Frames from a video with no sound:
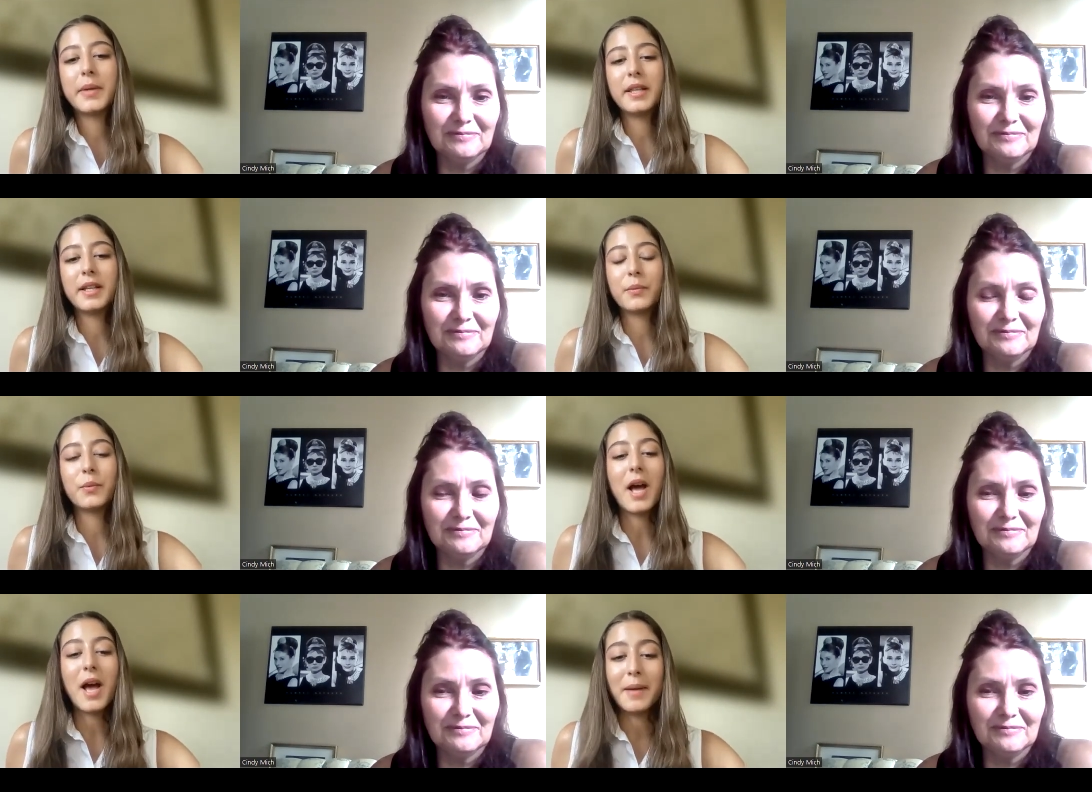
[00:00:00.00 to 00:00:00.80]
Speaker 1: but I think
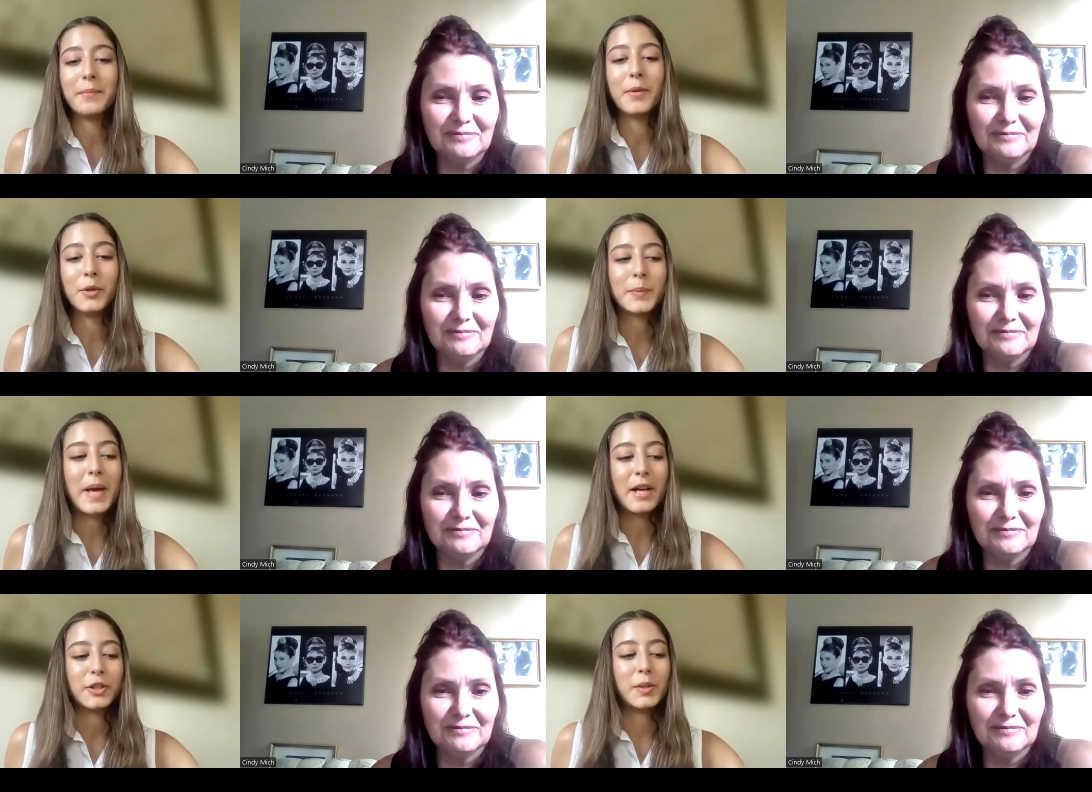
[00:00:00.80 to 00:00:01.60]
what I'm most
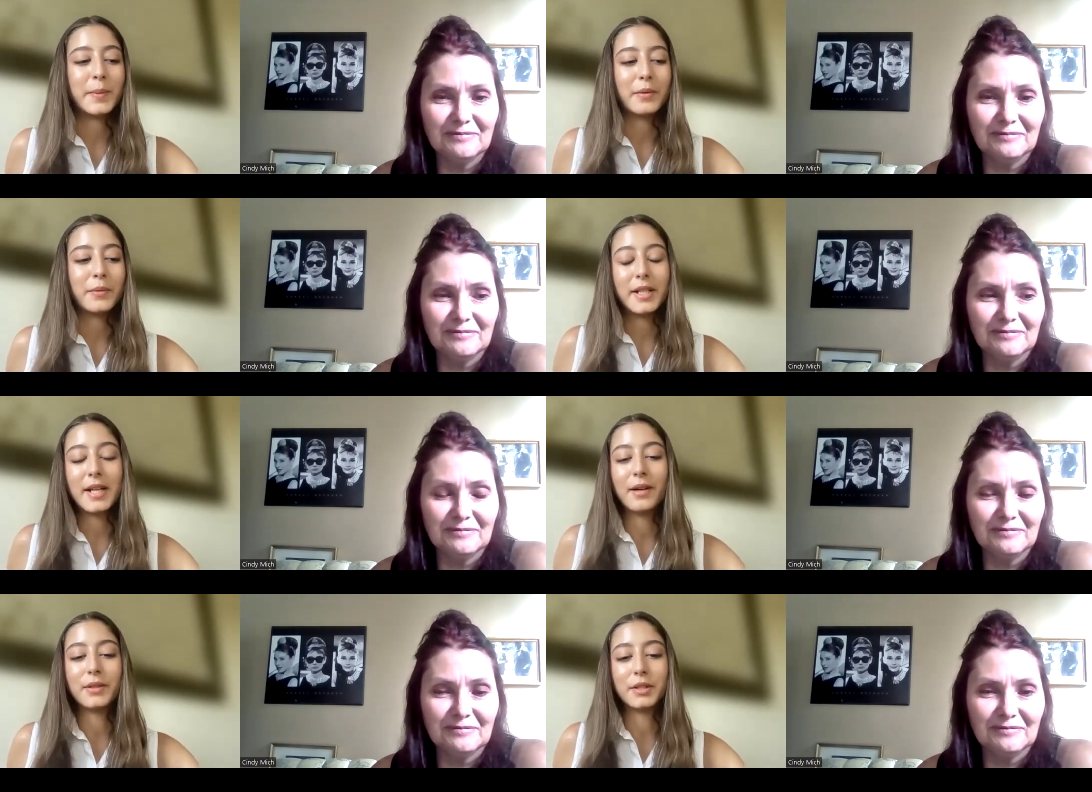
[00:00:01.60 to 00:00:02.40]
passionate about right
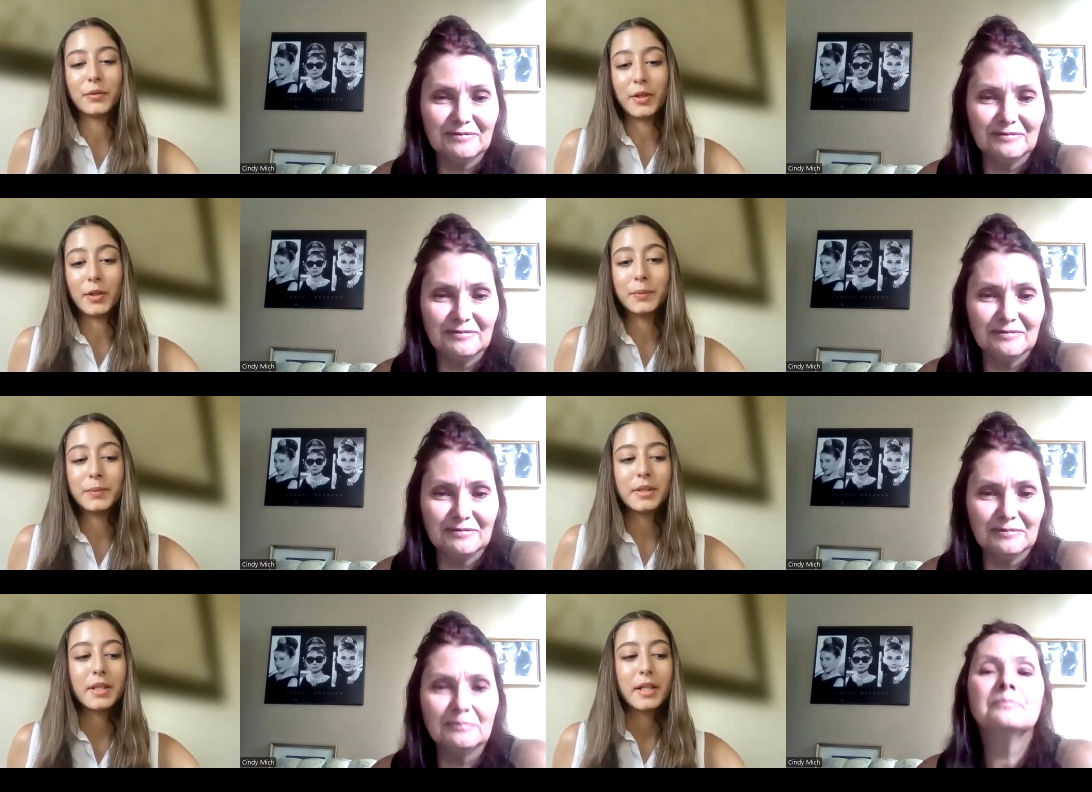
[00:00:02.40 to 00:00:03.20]
now is
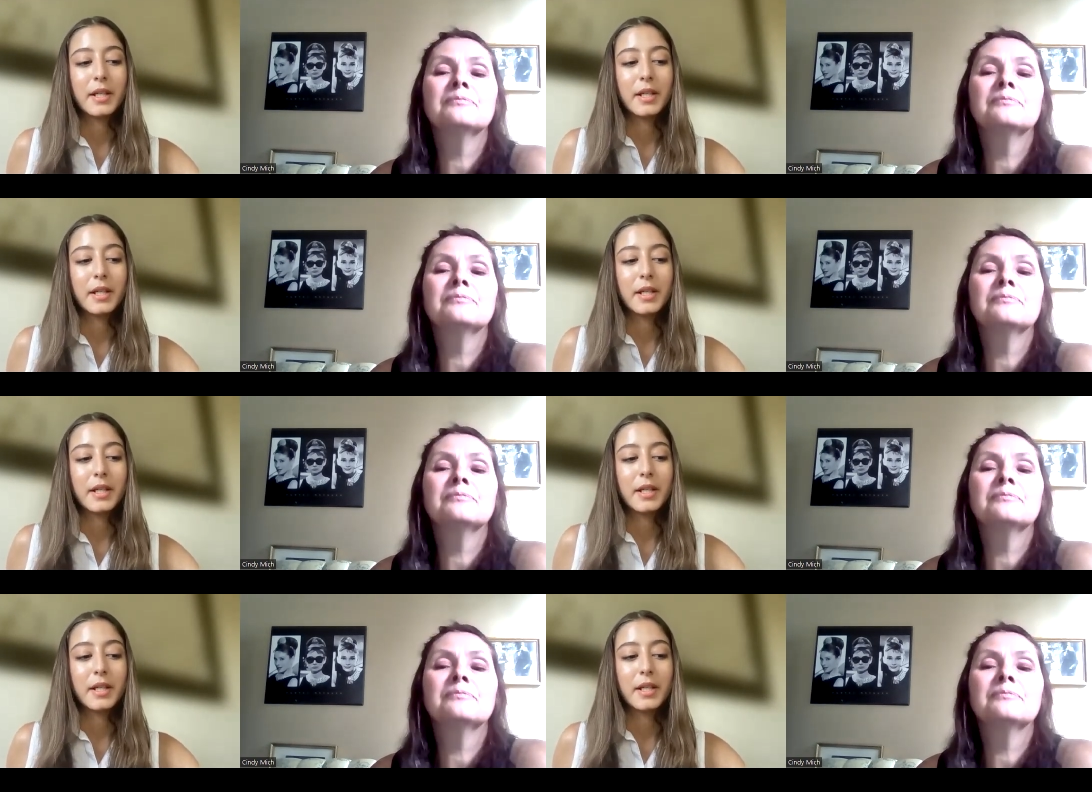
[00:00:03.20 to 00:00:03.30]
films.